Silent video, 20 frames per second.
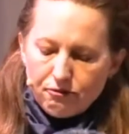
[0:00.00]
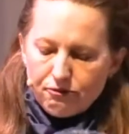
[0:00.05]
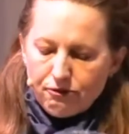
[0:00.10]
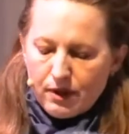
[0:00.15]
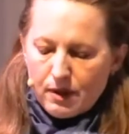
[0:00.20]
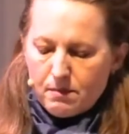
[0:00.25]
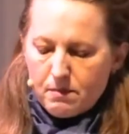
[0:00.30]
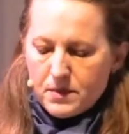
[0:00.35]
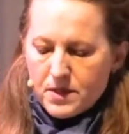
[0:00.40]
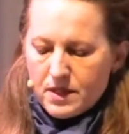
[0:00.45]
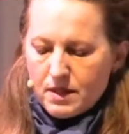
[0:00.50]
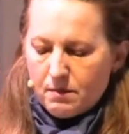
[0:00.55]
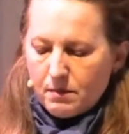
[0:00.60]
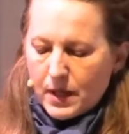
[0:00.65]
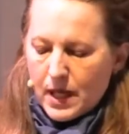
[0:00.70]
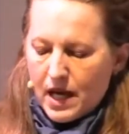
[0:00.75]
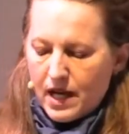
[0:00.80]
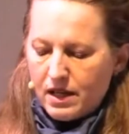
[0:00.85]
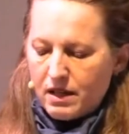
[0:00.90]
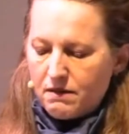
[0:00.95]
from some
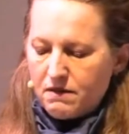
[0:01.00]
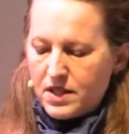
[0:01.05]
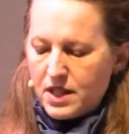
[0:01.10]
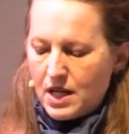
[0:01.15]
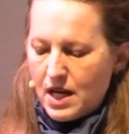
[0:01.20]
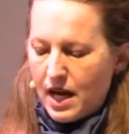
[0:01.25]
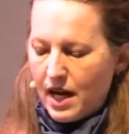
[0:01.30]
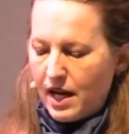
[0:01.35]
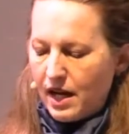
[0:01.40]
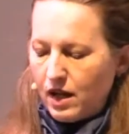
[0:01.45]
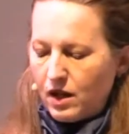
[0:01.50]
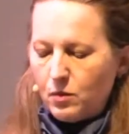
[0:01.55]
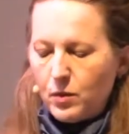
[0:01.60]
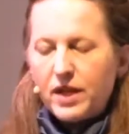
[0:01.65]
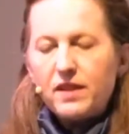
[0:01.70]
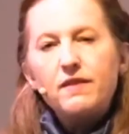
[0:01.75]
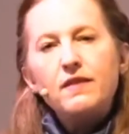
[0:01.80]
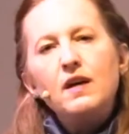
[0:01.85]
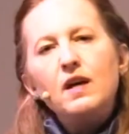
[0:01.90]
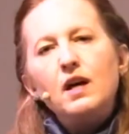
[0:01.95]
kind of denial
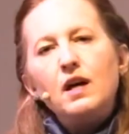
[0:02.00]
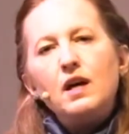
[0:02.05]
with